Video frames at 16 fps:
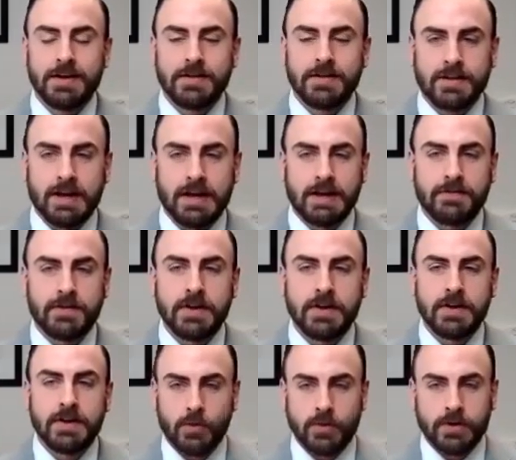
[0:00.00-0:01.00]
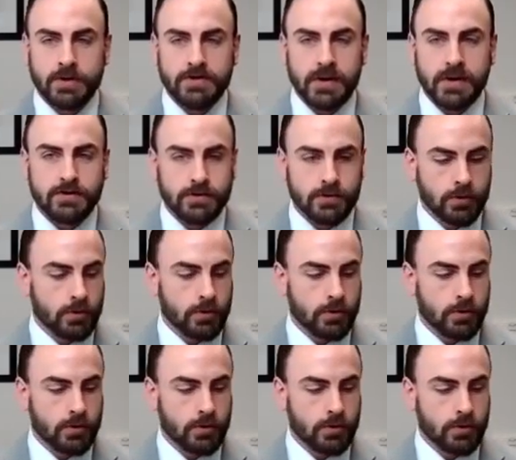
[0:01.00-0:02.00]
kind of his organizational
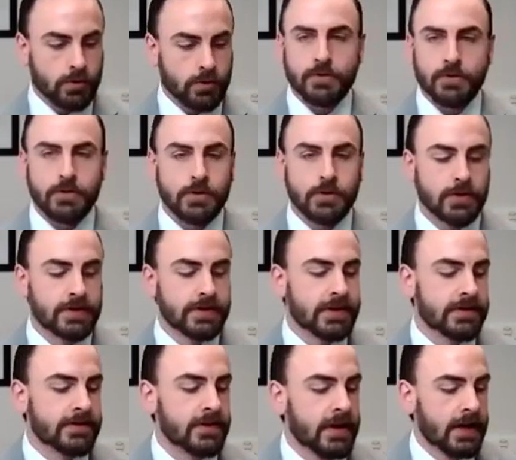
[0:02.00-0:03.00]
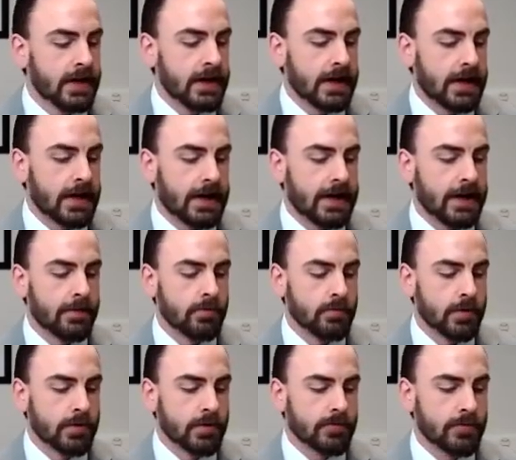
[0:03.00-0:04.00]
model for doing this.
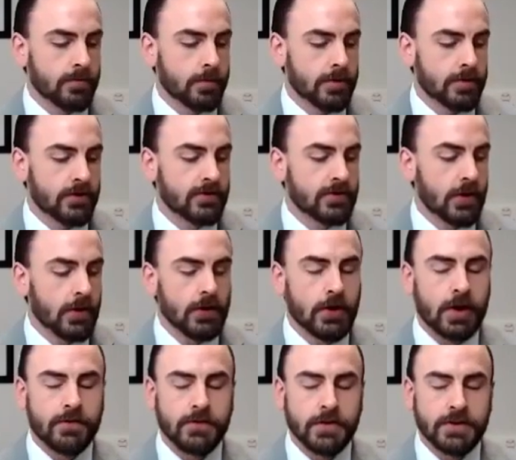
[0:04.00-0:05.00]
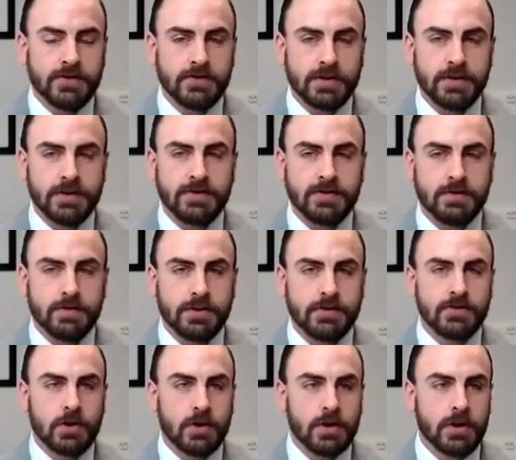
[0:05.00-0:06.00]
But to start off, let's
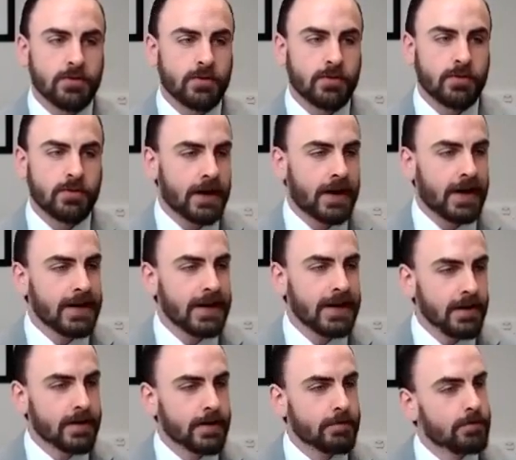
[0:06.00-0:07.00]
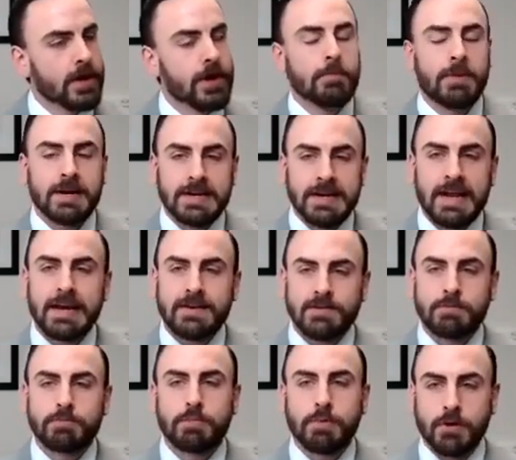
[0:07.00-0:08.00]
start off with
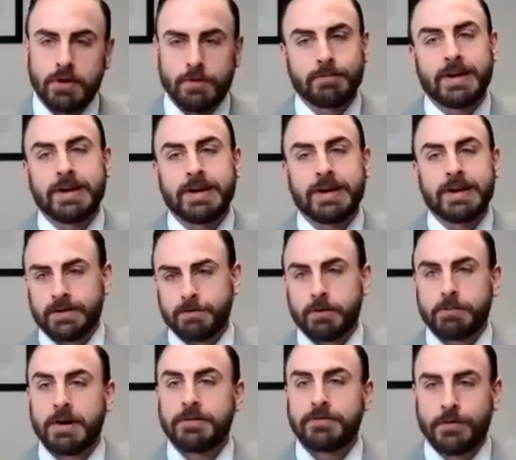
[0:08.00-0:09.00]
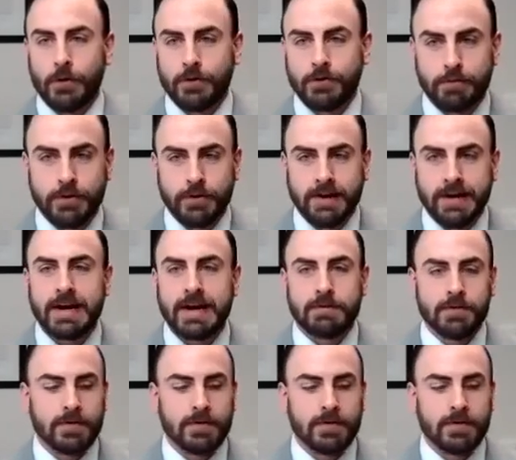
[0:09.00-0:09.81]
my first book I ever